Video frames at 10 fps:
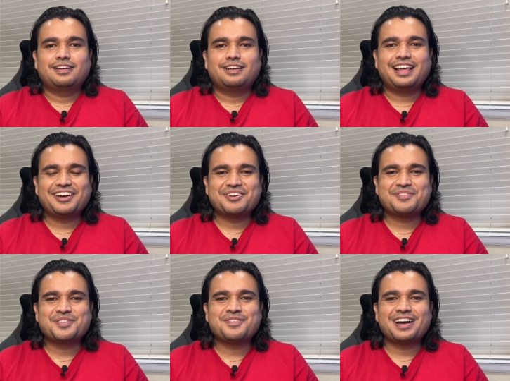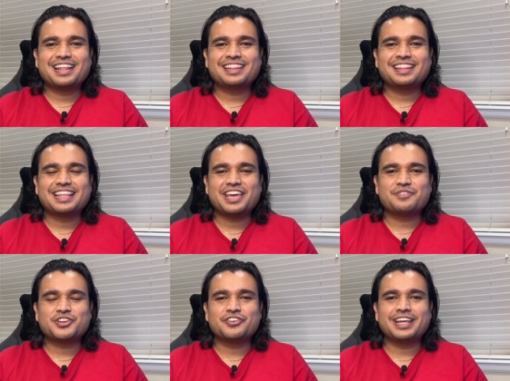Hello everyone, thank you
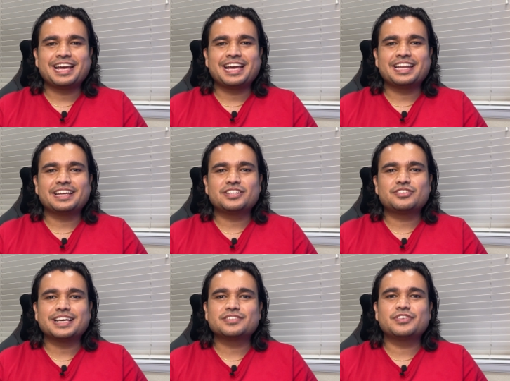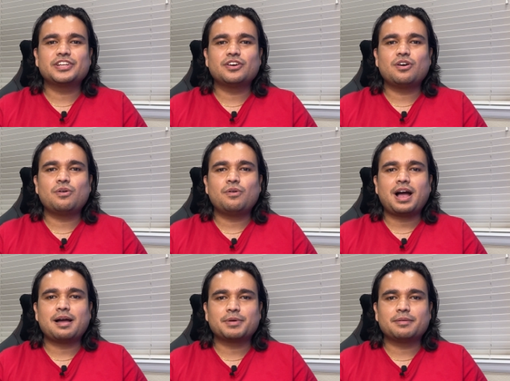for tuning in. In today's video,
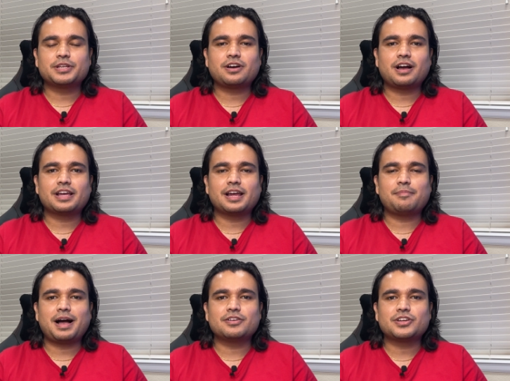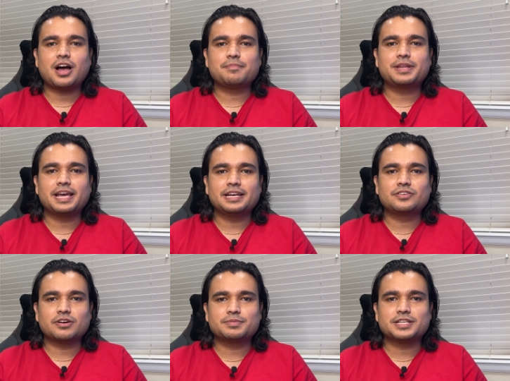I'm going to be talking about top 10
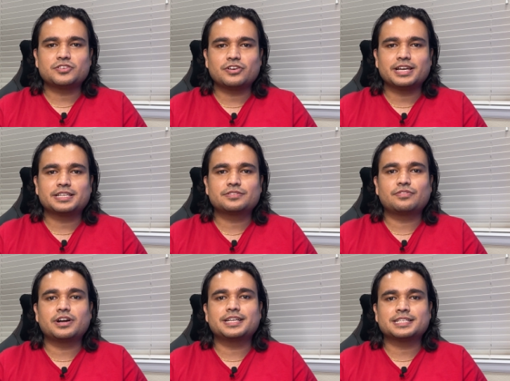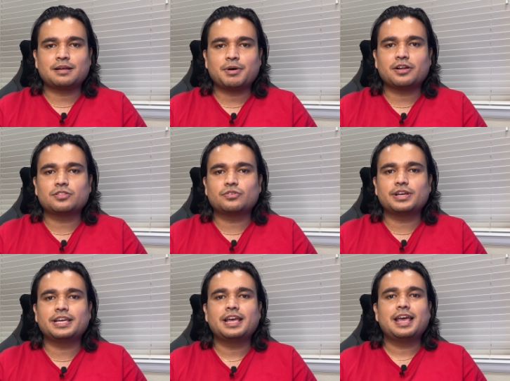tips and tricks for Tesla Model
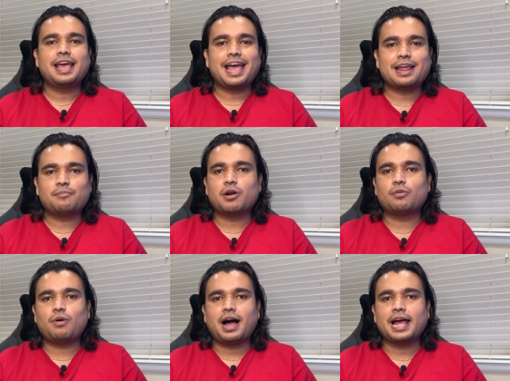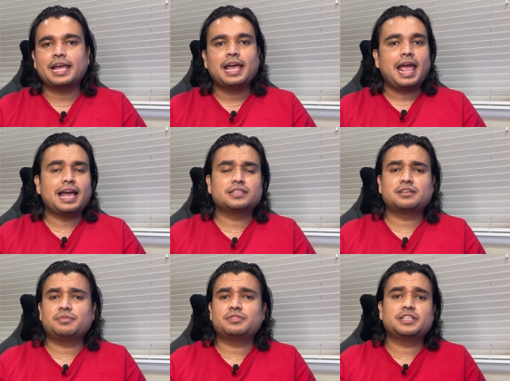3 and Model Y, and
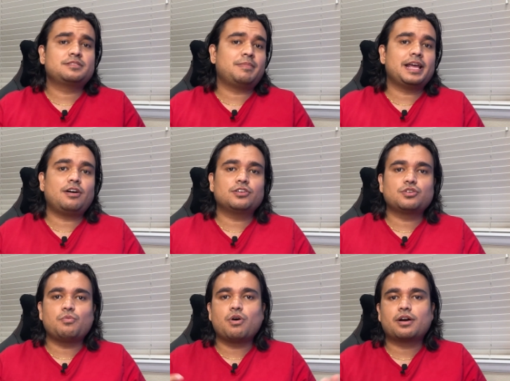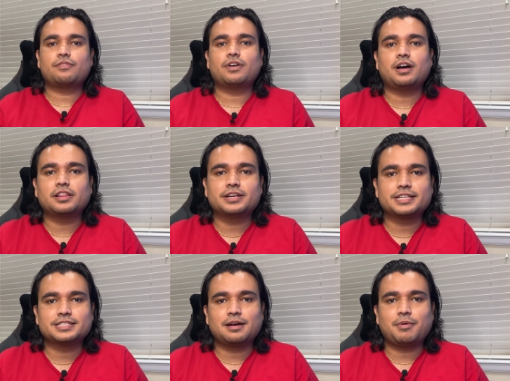some of this might also work for other
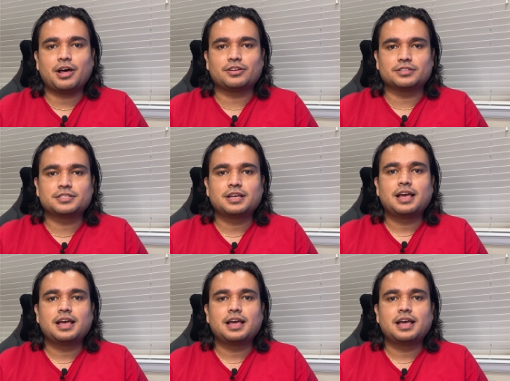Tesla models.